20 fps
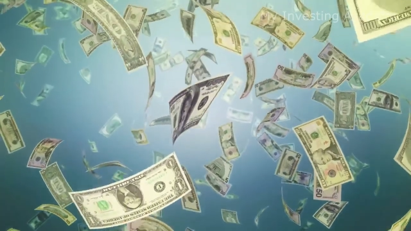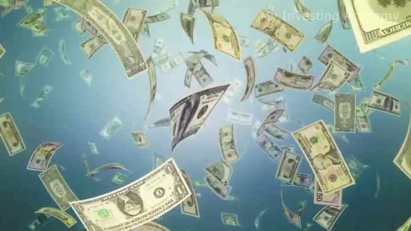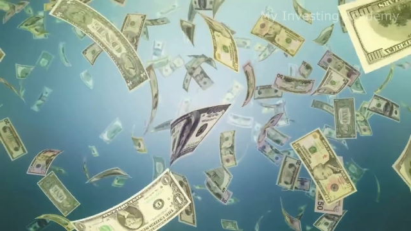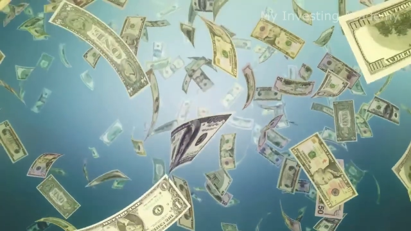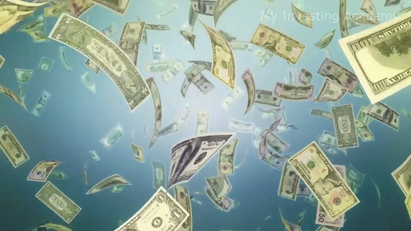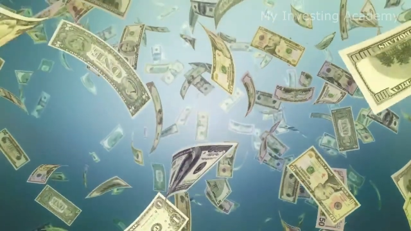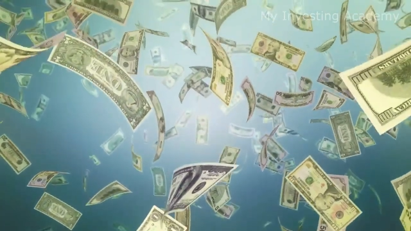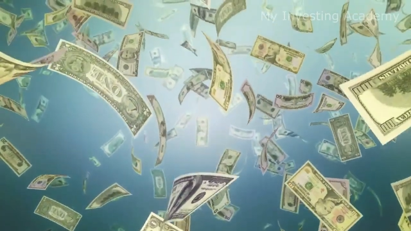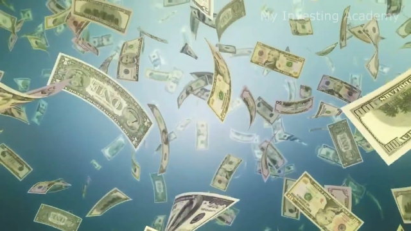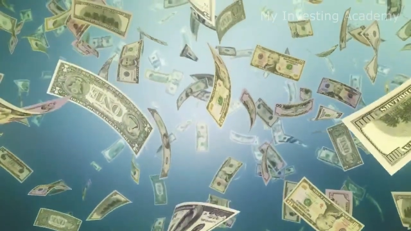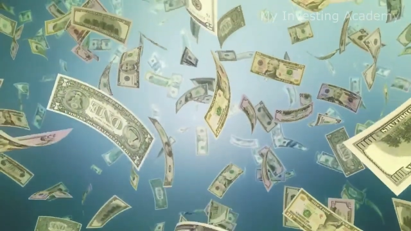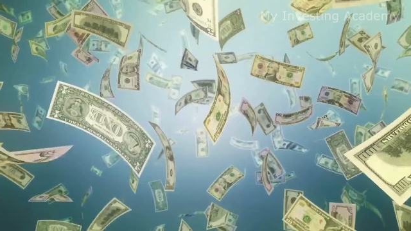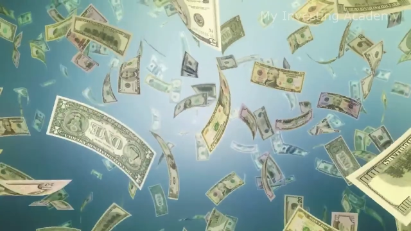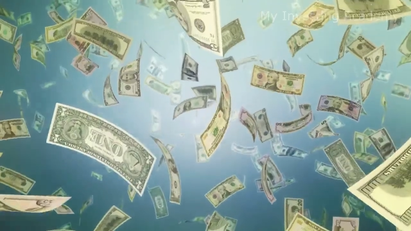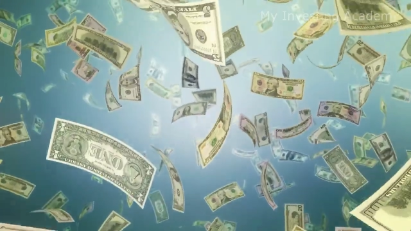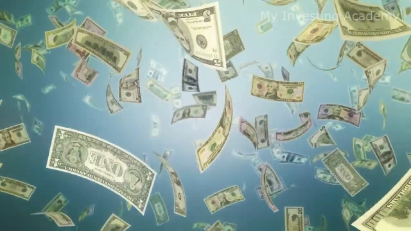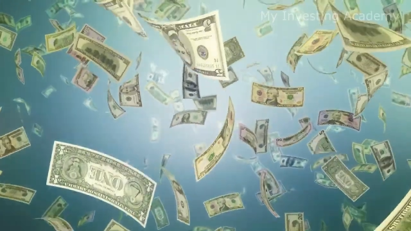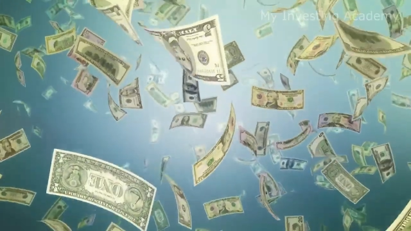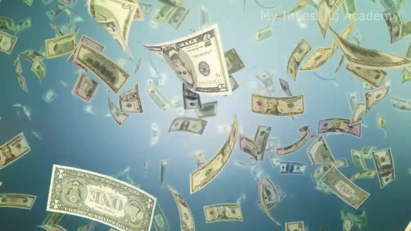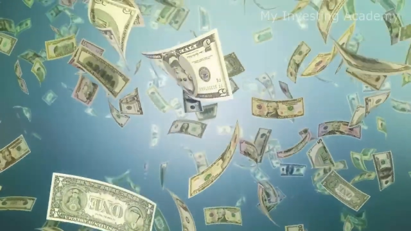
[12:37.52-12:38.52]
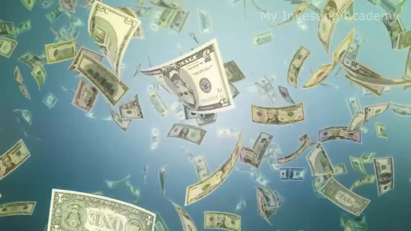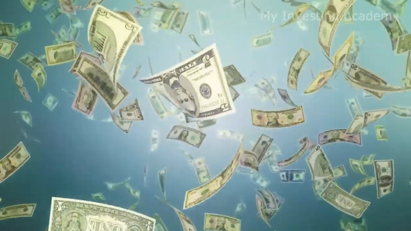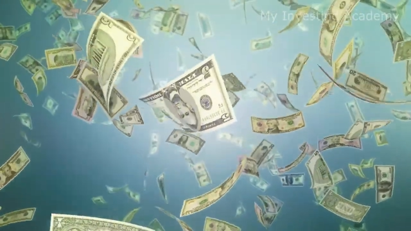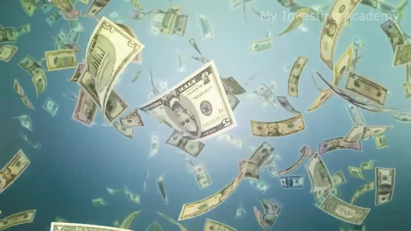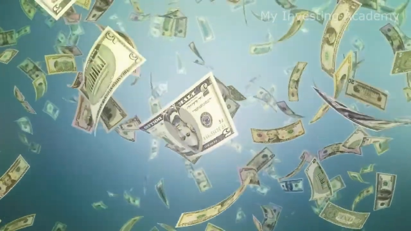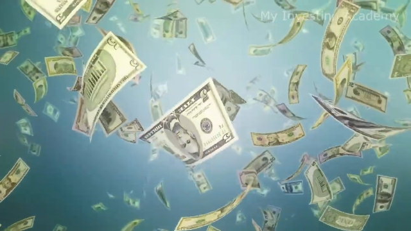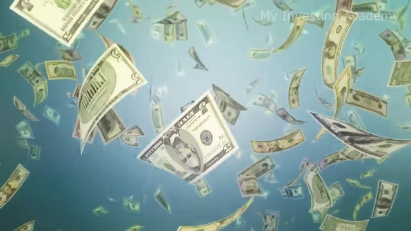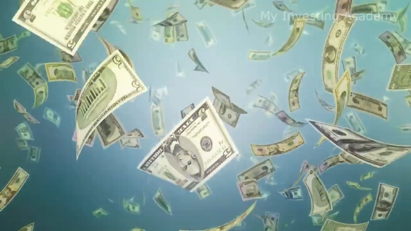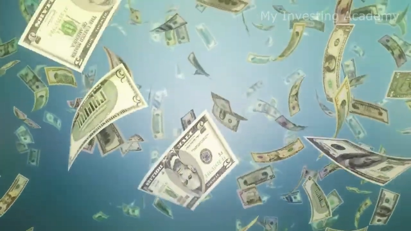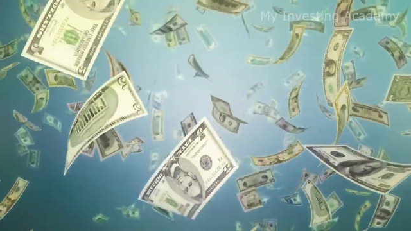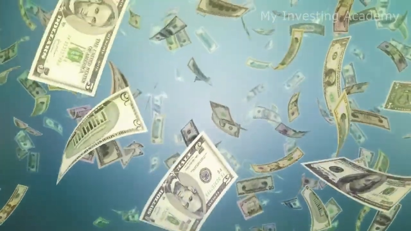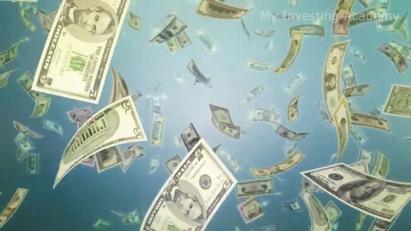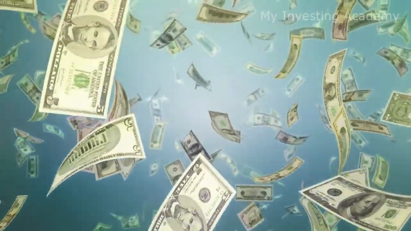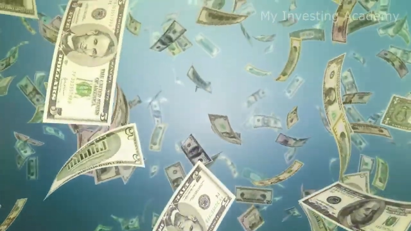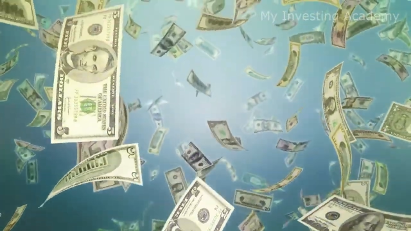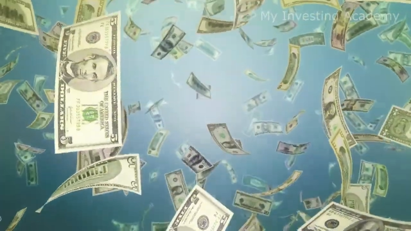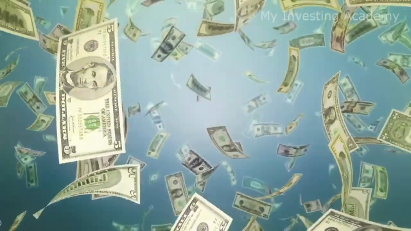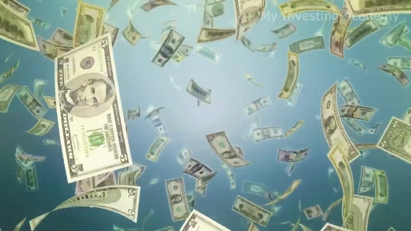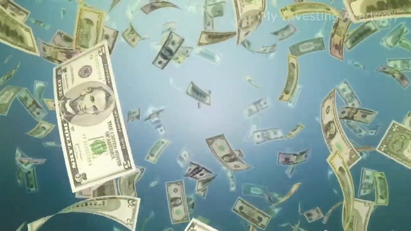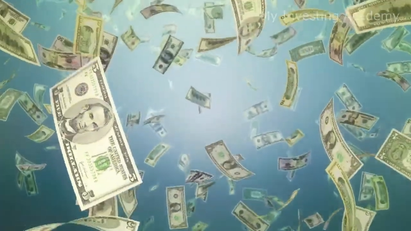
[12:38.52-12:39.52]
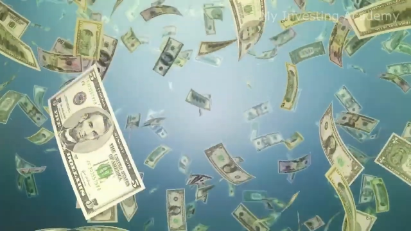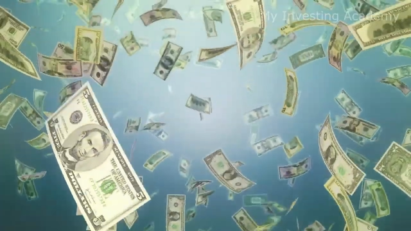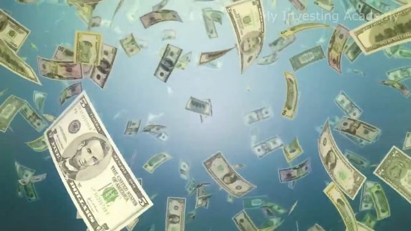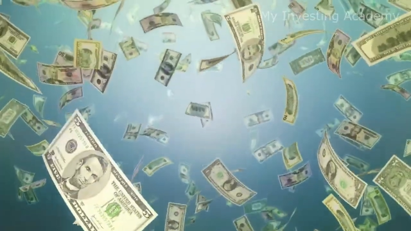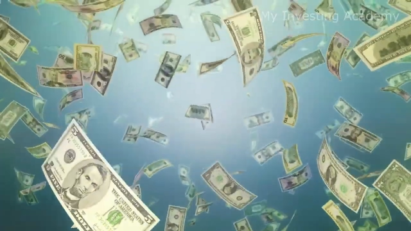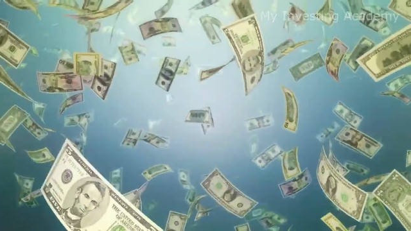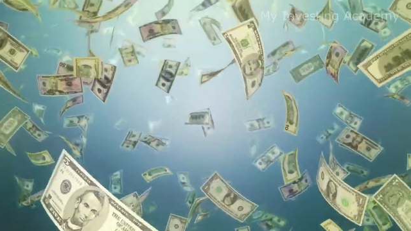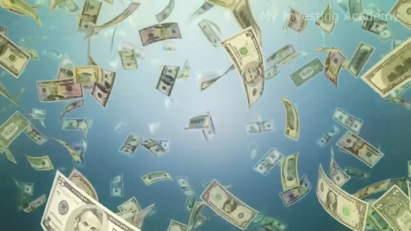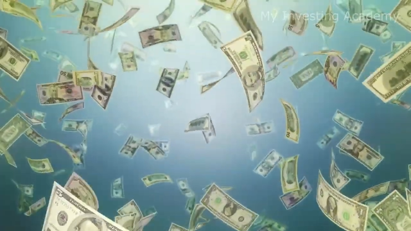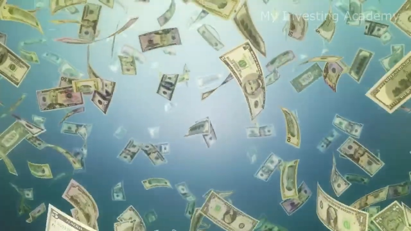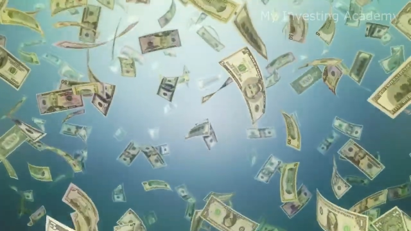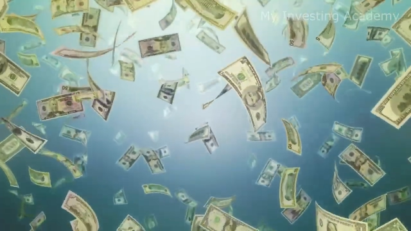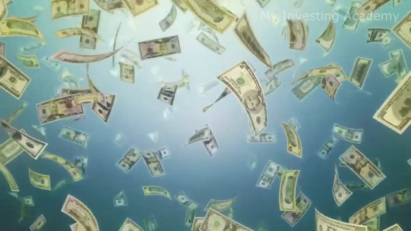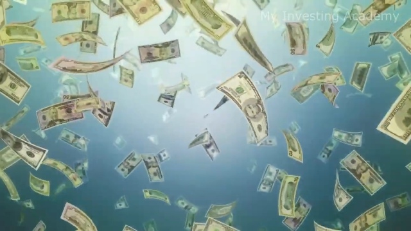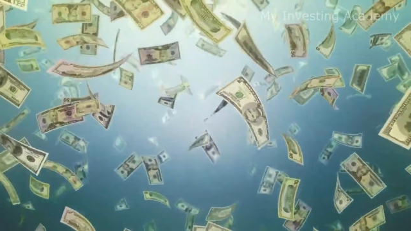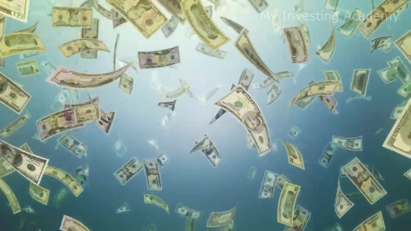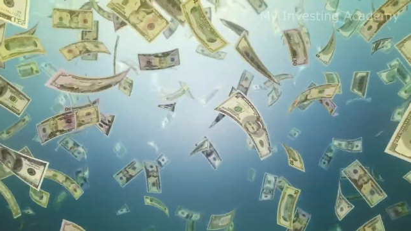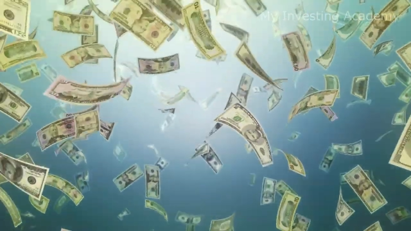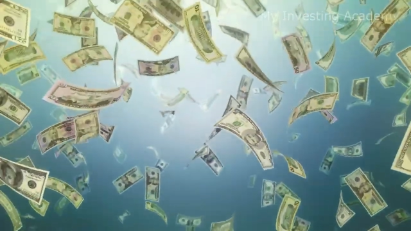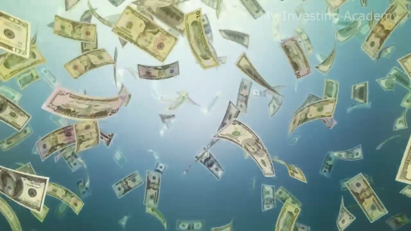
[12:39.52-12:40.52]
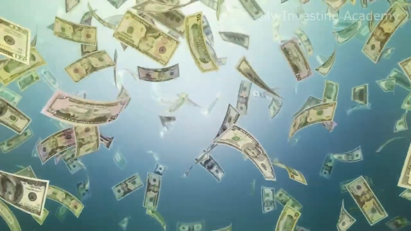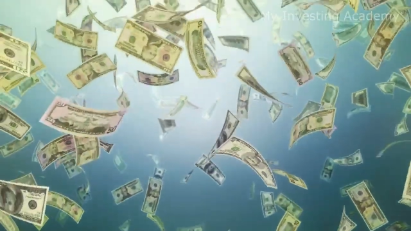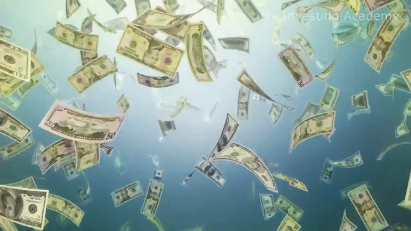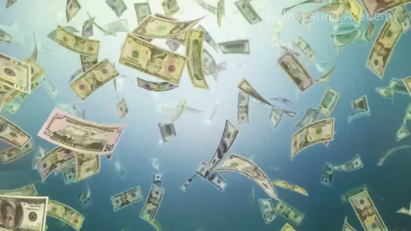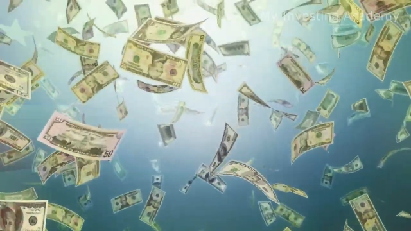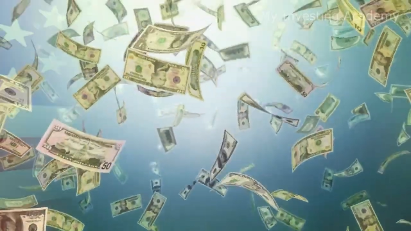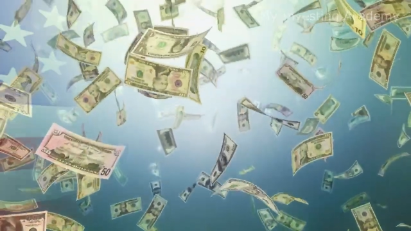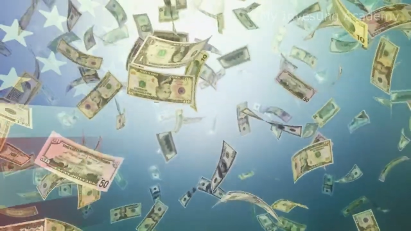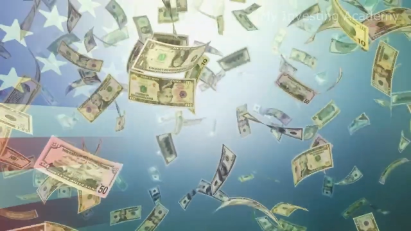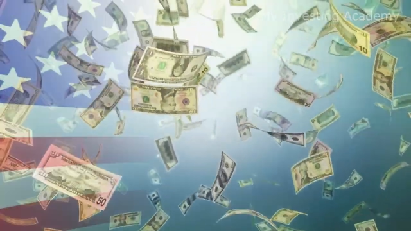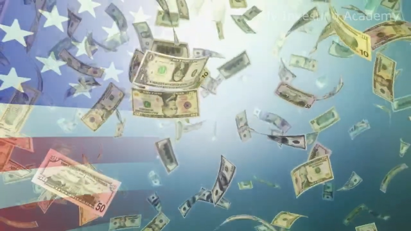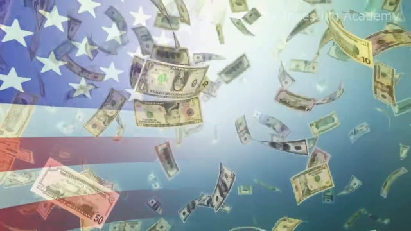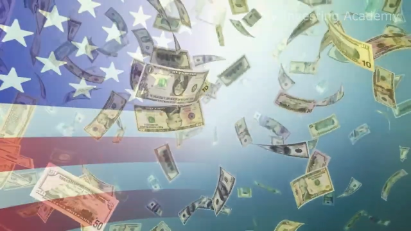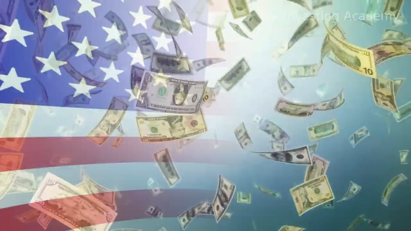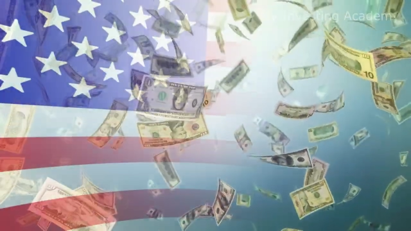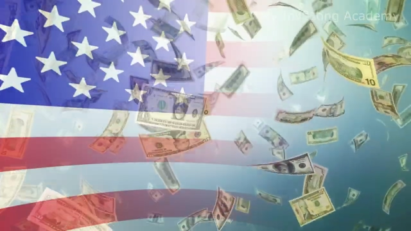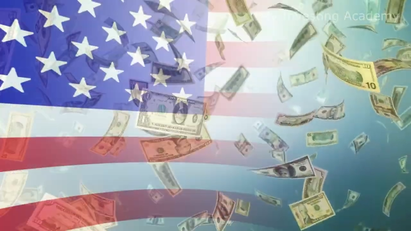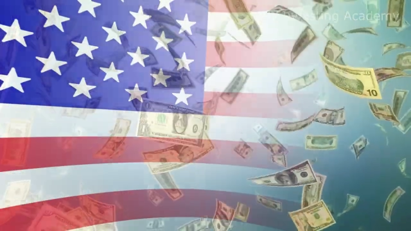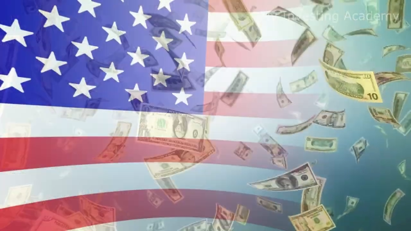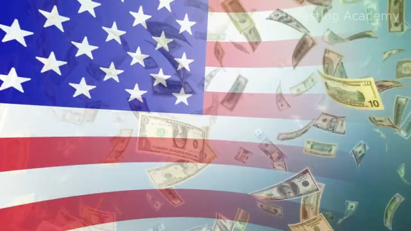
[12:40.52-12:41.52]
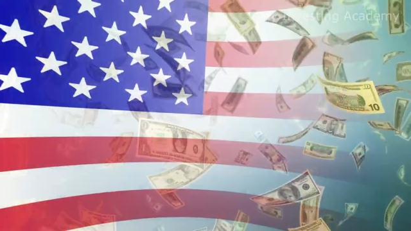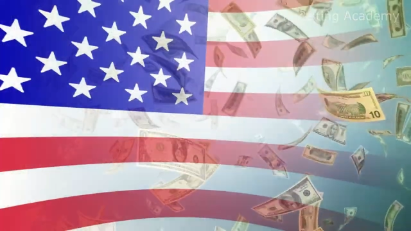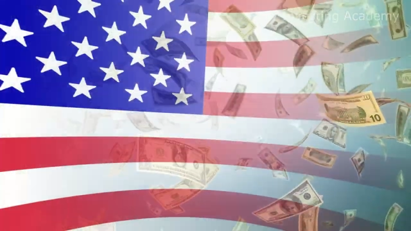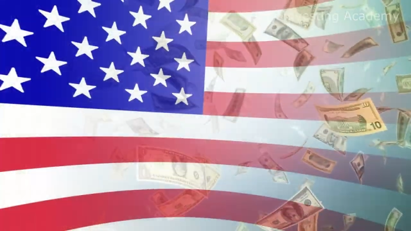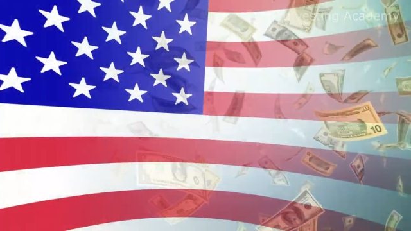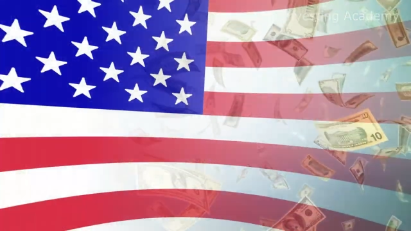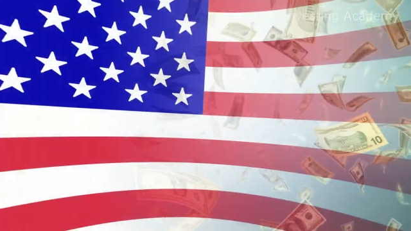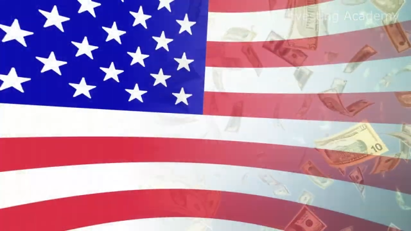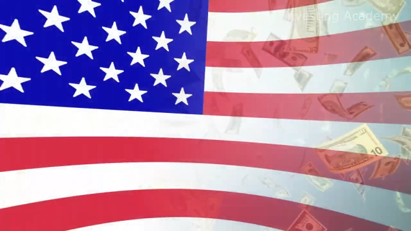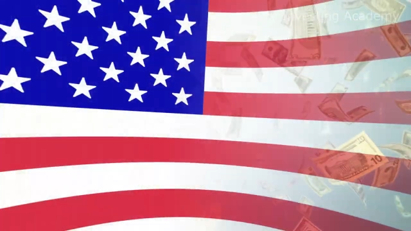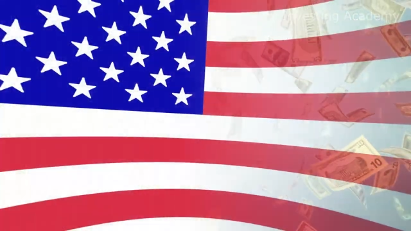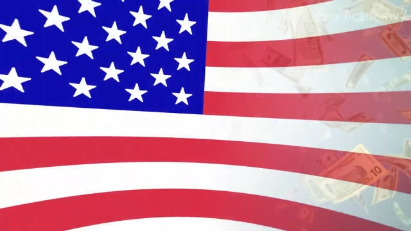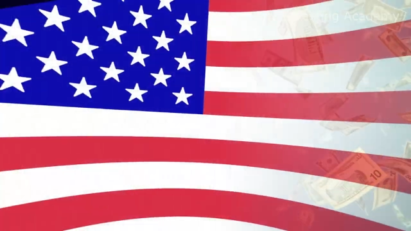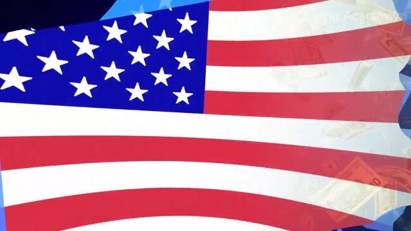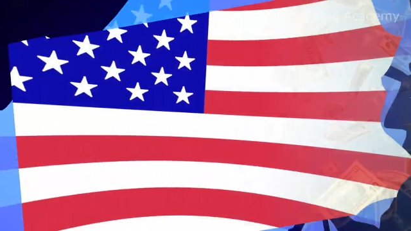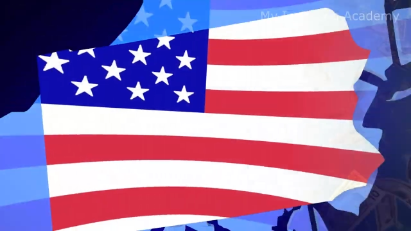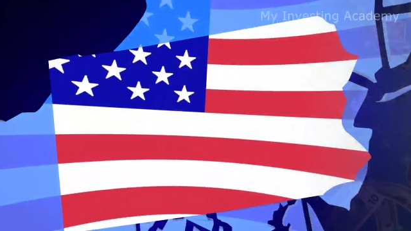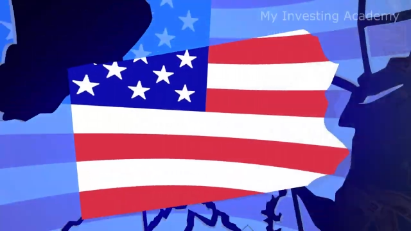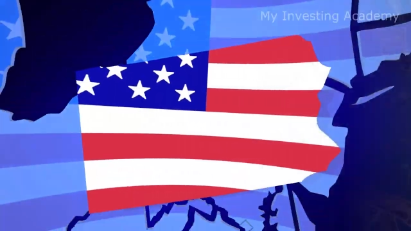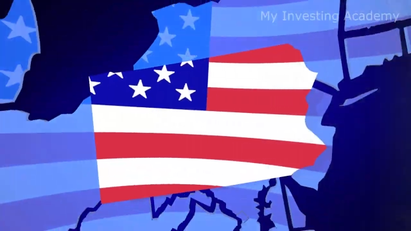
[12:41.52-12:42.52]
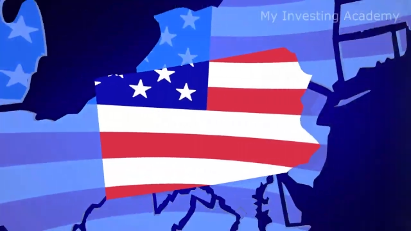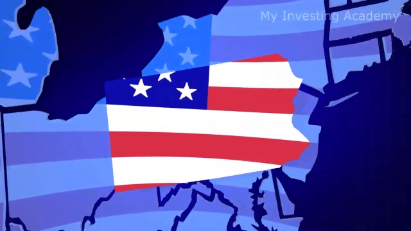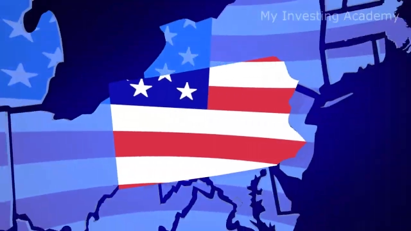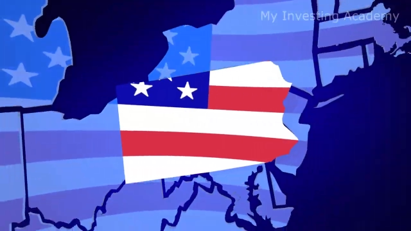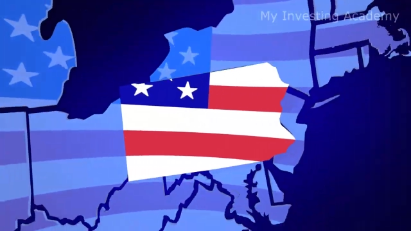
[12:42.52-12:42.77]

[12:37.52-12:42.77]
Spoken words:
Nobody's mouth can be seen.